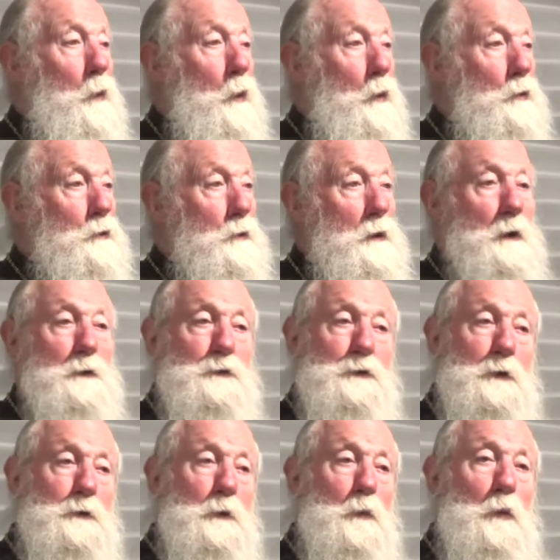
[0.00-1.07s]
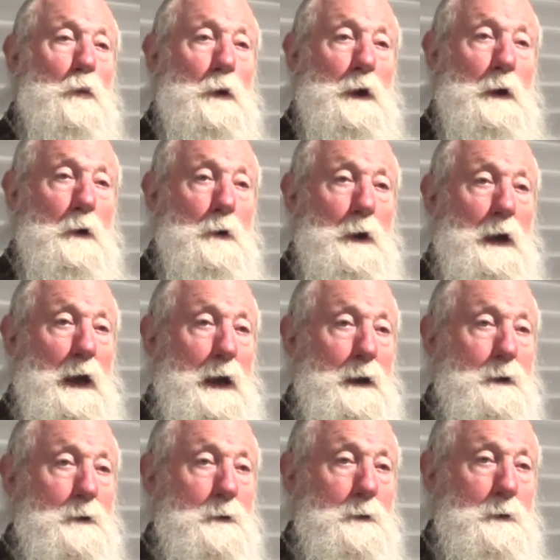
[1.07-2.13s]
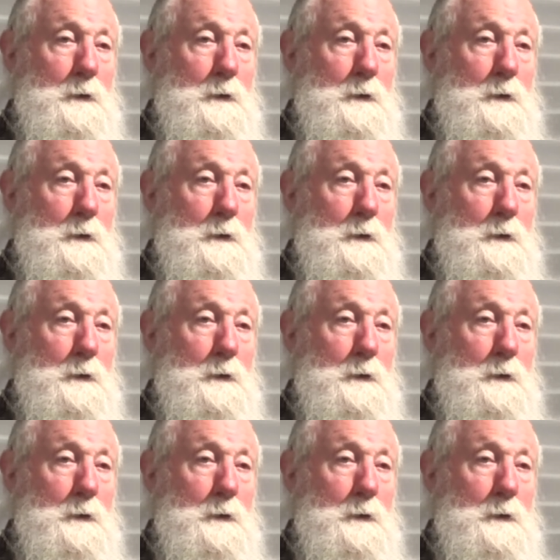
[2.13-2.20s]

water as though you're walking on land.